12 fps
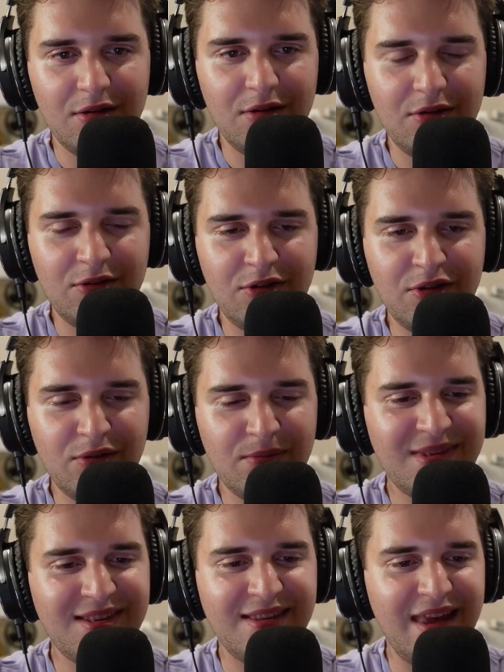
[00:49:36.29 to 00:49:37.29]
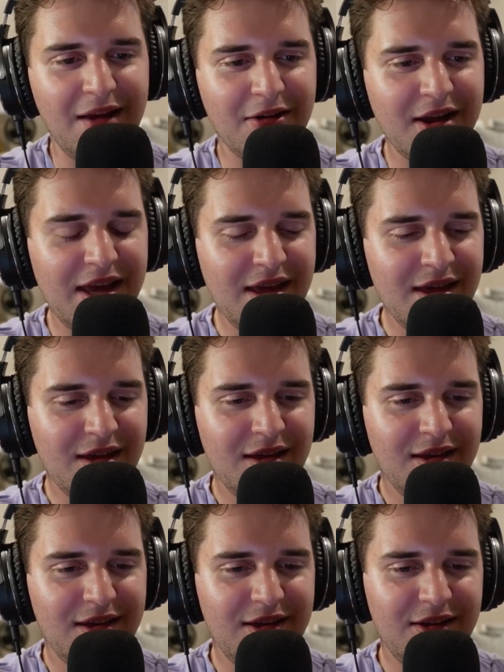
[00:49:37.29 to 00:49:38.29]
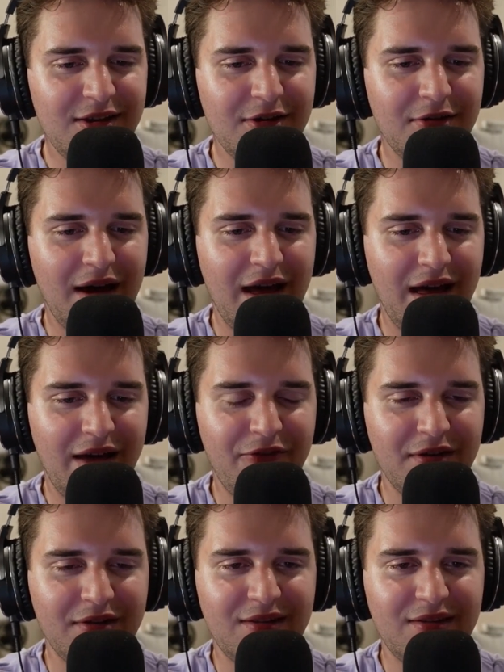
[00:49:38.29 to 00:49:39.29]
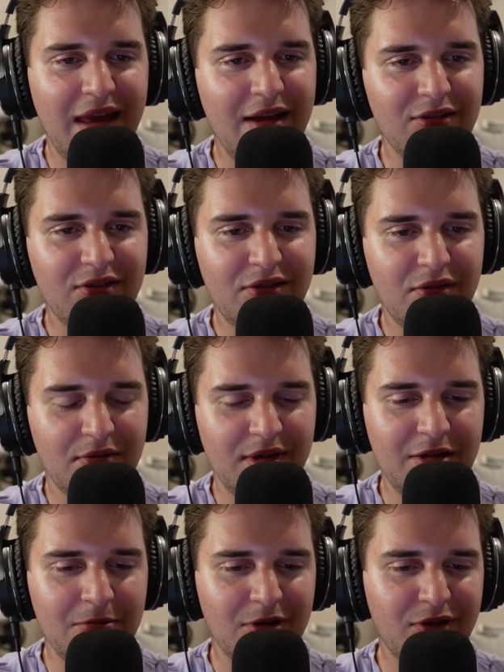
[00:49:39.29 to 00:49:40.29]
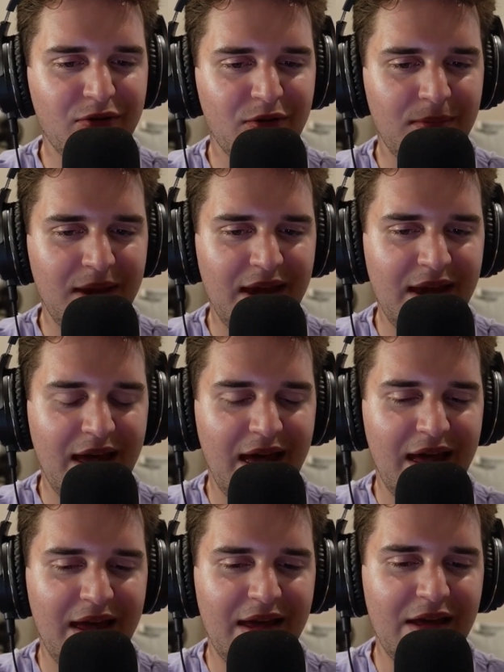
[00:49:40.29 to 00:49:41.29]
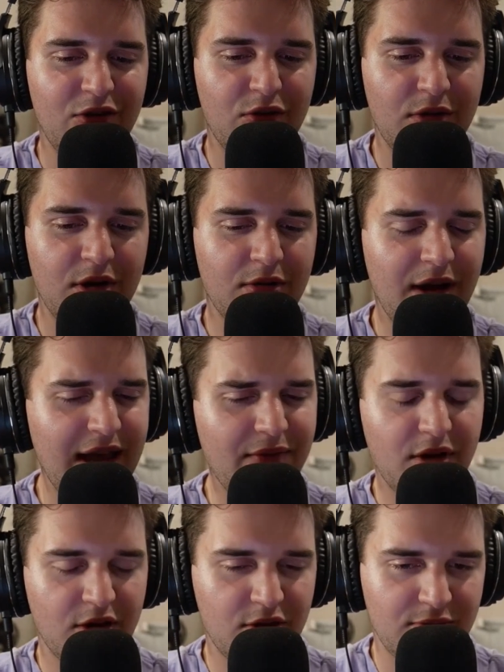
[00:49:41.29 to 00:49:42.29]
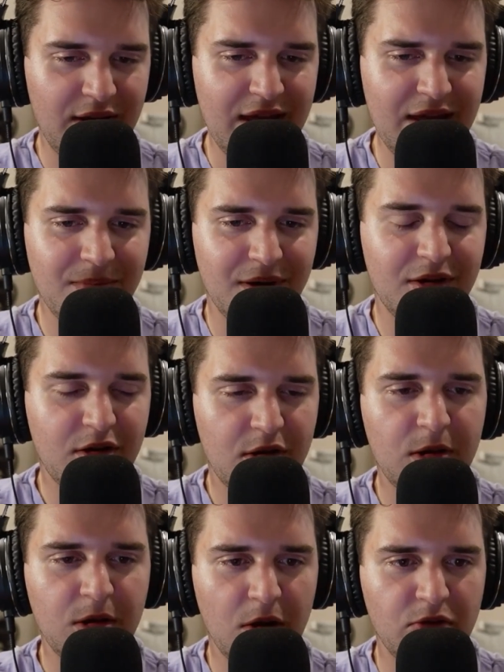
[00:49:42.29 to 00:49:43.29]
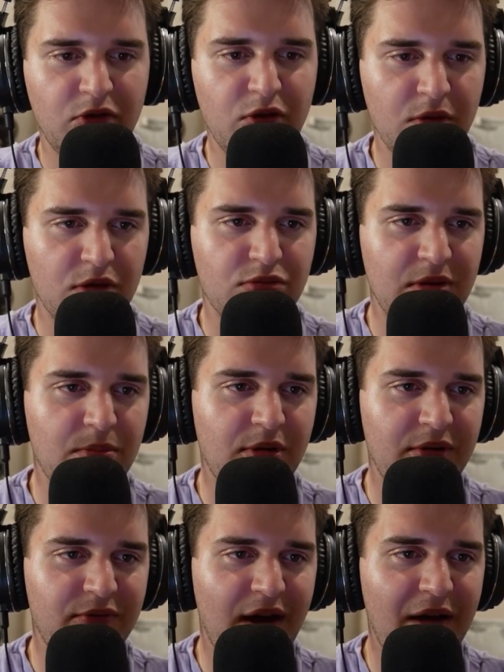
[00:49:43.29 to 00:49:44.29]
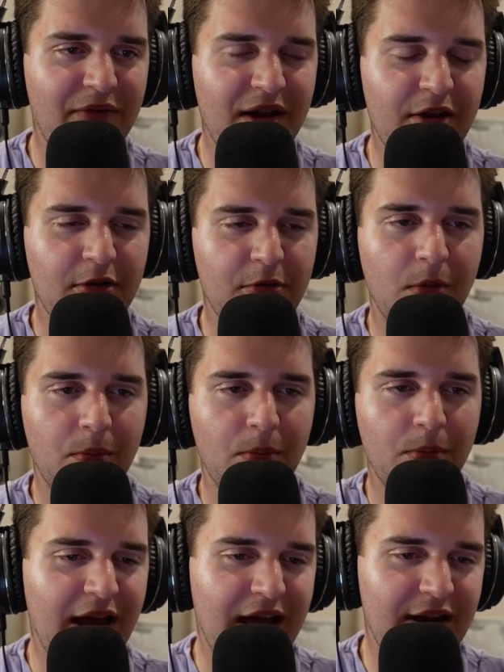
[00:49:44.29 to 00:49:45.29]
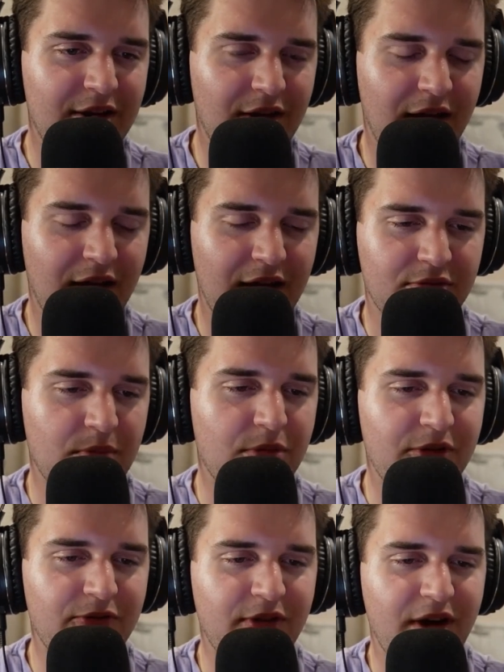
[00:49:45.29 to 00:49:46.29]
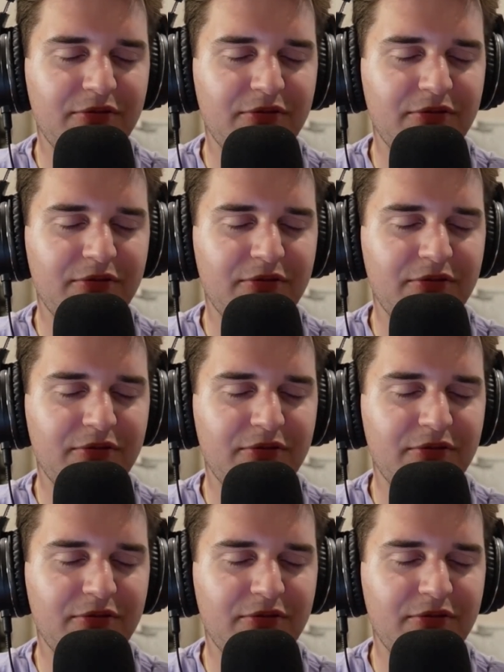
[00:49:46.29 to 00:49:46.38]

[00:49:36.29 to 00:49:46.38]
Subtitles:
scary. I found the scares to really work for me. I enjoyed, or I gave it a 3, but close to a 3.5. I know at one point I had it at a 3.5.